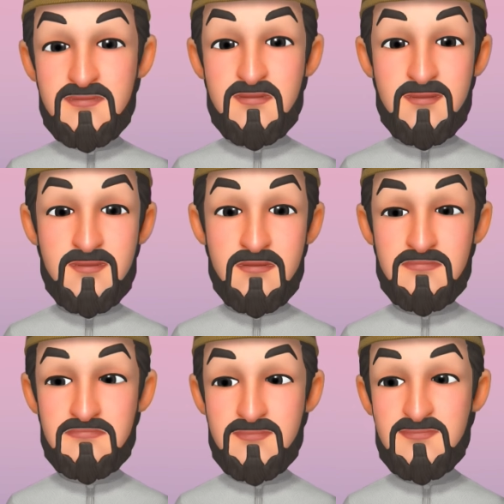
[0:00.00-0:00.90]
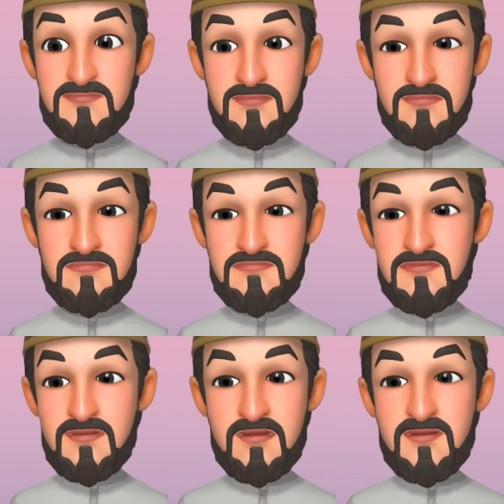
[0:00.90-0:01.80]
so the people,
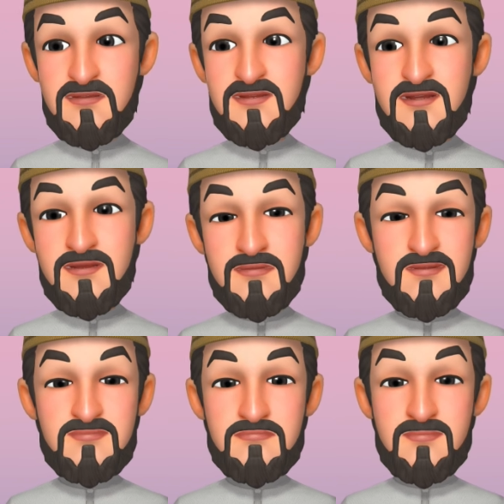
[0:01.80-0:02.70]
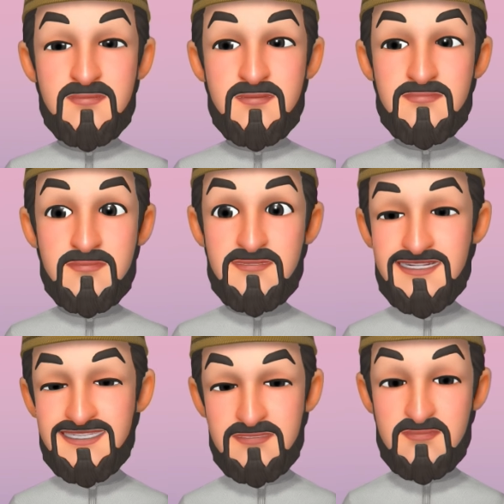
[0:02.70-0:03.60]
right, again, they're allowed permission to come, so it's the
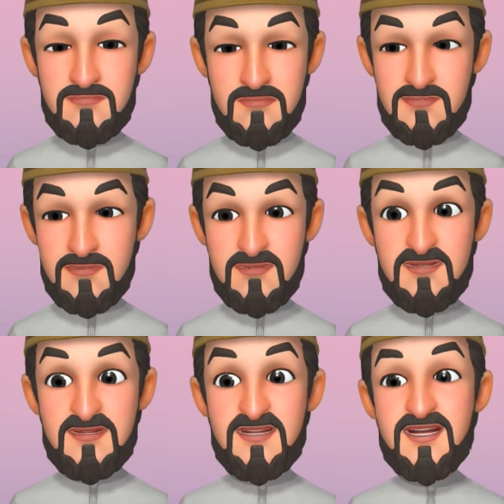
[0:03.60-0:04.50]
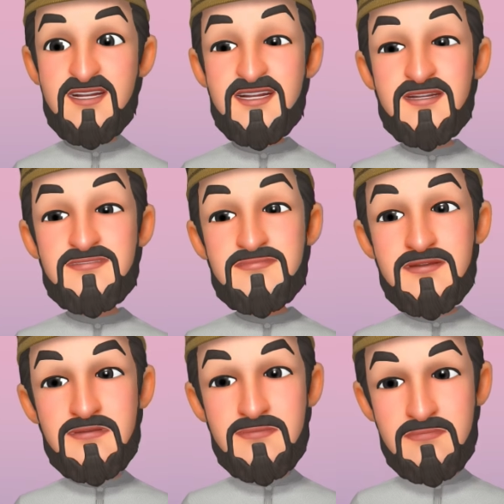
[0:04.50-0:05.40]
last Jum'ah as well. And then if
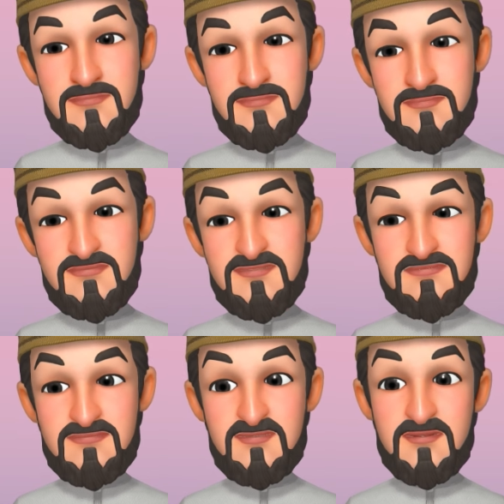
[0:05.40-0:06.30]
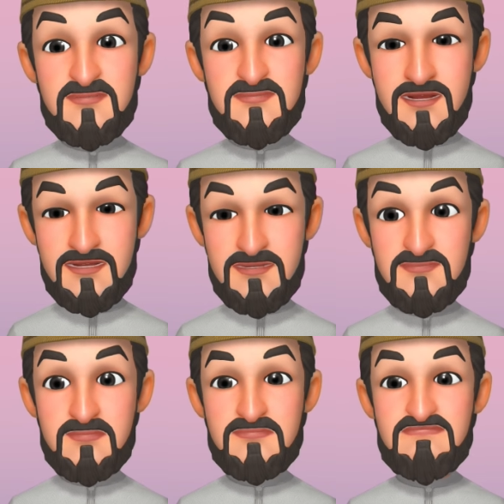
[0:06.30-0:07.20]
the 27th occurs on the last
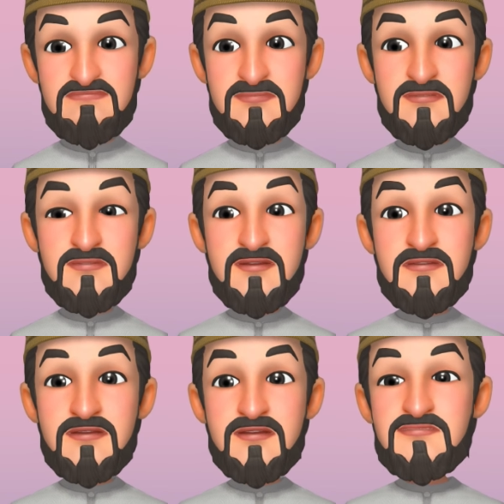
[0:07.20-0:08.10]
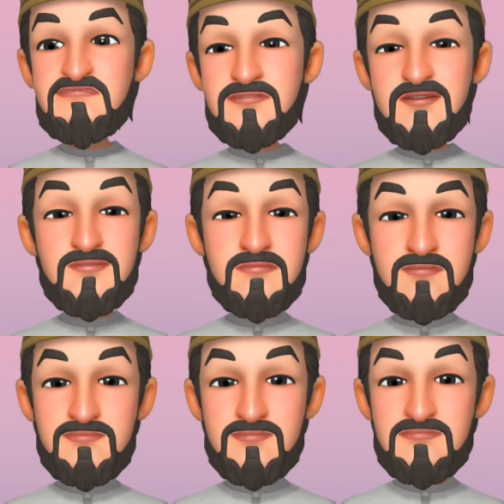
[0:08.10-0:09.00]
Jum'ah, then it's like really
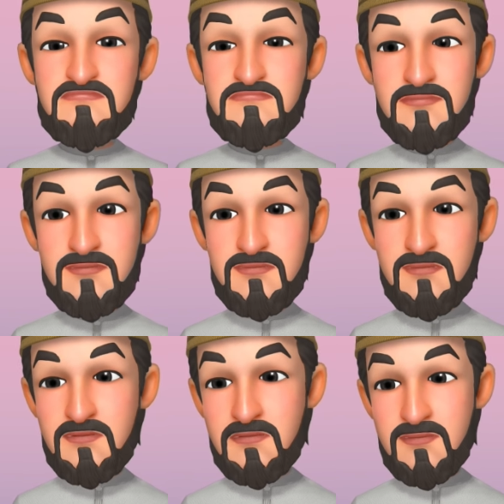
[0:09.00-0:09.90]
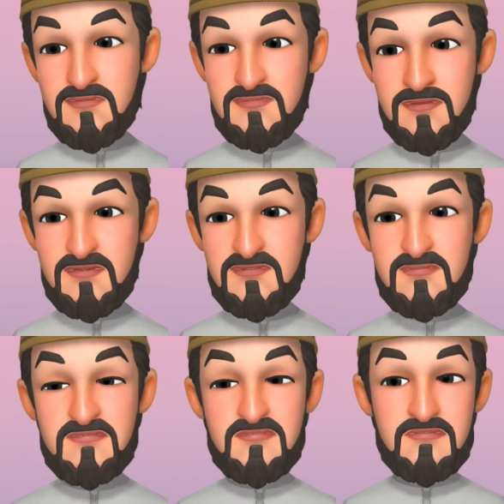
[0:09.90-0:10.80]
packed out. So it's from Thursday night
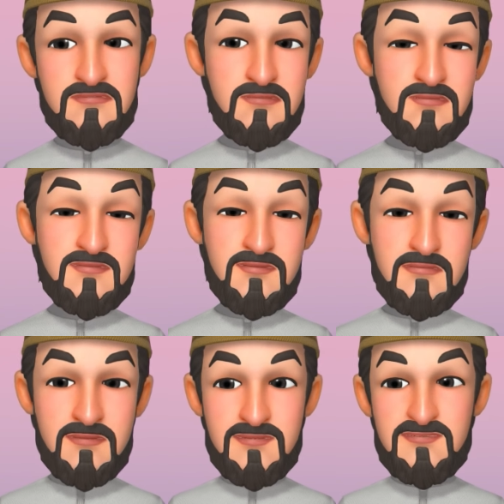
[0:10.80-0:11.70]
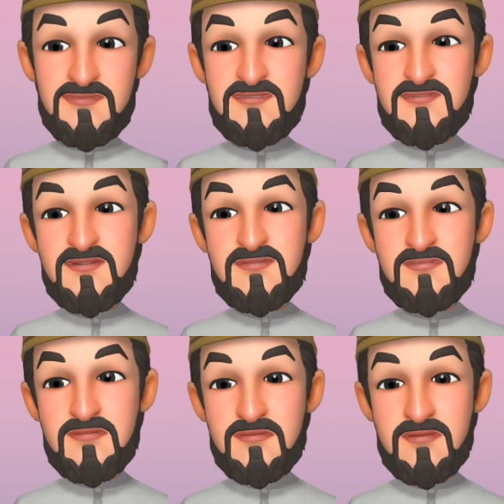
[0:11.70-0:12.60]
all the way until Saturday
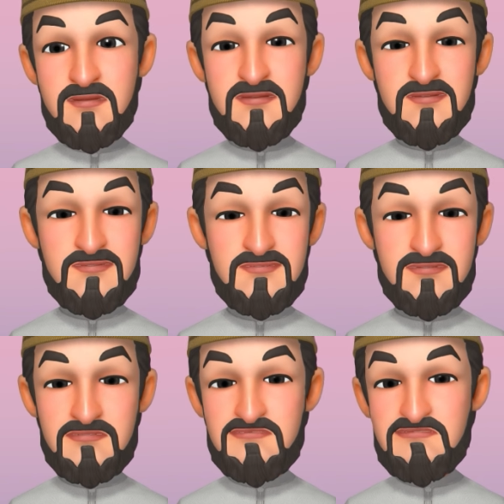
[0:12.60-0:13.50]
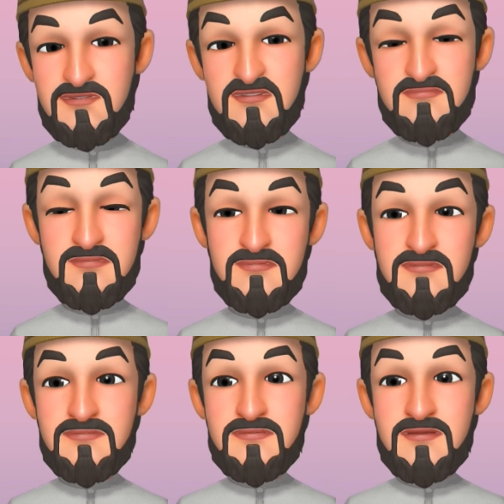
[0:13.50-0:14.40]
morning. It's like really packed
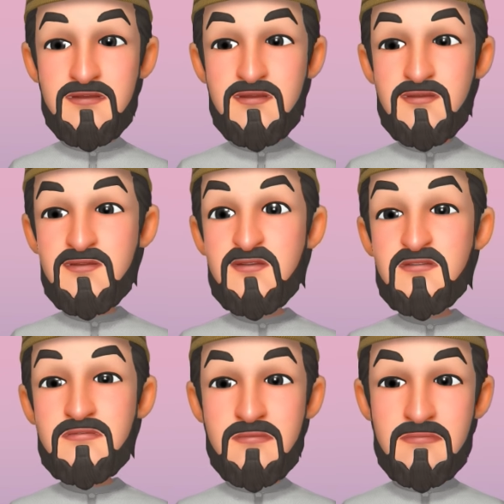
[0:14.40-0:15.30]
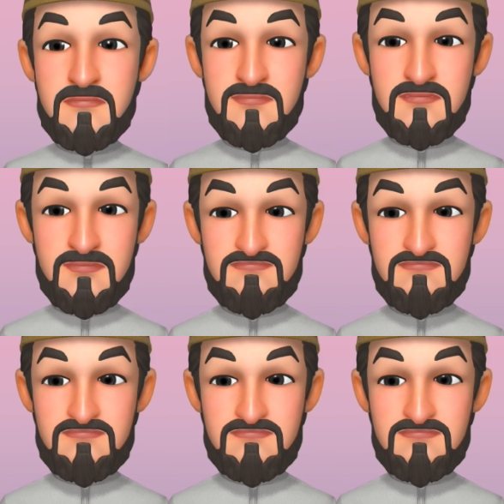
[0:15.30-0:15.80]
out. So many people there.